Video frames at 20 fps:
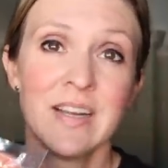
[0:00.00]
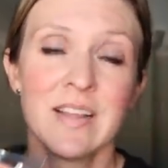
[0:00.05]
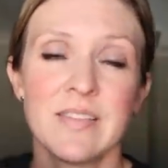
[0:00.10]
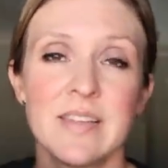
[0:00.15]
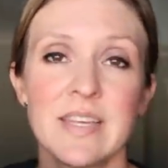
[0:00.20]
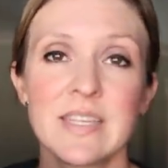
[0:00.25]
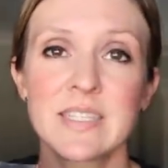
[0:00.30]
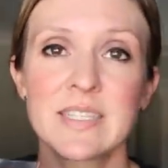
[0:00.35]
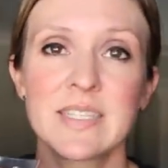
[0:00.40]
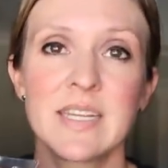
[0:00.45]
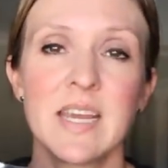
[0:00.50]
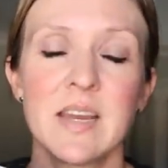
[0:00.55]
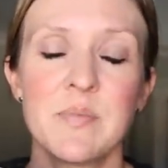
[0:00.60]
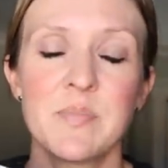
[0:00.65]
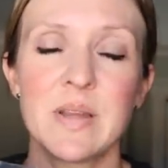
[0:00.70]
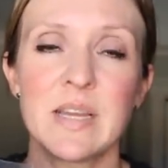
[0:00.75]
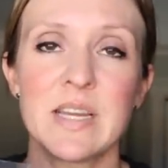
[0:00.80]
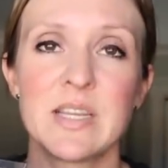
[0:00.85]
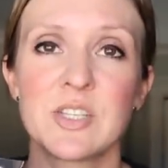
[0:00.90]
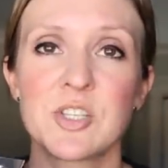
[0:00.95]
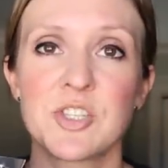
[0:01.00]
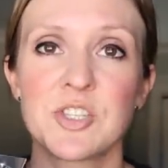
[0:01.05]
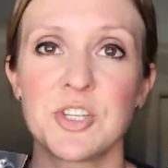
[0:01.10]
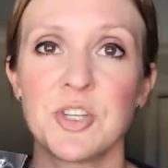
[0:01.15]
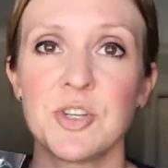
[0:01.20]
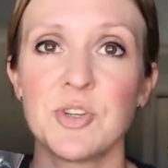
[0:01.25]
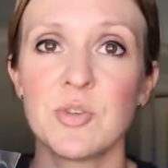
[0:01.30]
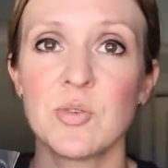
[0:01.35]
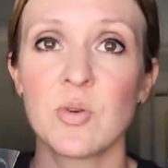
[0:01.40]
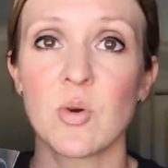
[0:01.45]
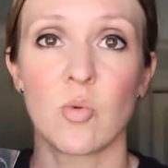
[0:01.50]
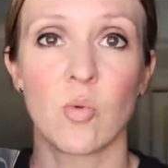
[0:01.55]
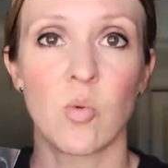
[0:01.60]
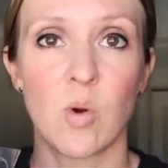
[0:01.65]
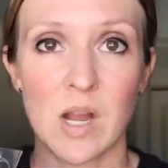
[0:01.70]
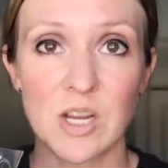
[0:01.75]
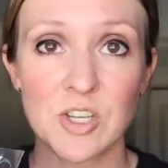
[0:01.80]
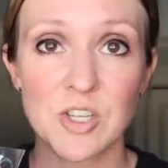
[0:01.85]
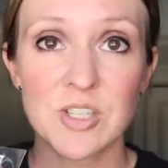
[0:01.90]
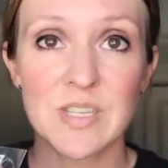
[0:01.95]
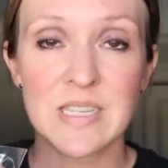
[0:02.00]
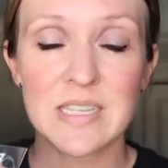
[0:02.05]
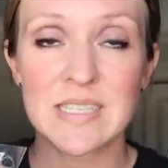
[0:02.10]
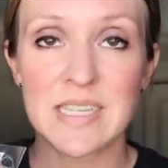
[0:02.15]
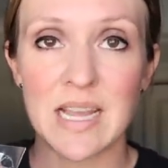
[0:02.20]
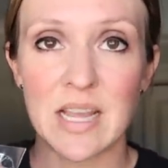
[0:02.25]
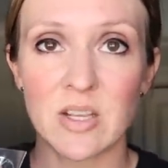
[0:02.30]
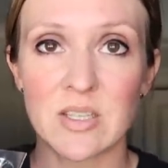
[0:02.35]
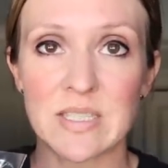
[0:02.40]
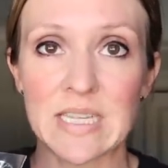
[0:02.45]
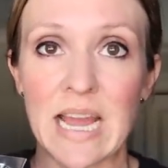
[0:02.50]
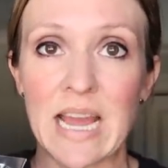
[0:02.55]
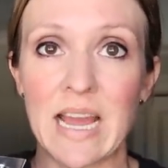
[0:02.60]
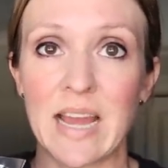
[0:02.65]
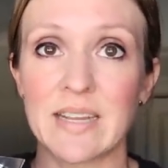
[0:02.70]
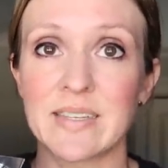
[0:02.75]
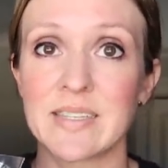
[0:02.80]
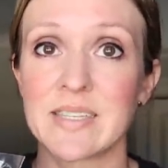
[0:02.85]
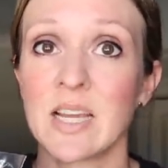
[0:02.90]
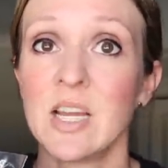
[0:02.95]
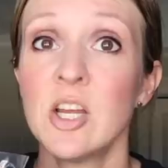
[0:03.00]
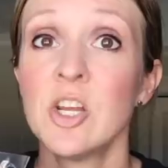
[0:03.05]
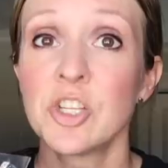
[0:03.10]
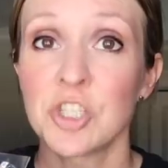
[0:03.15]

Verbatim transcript: This tip is to watch the sales ads,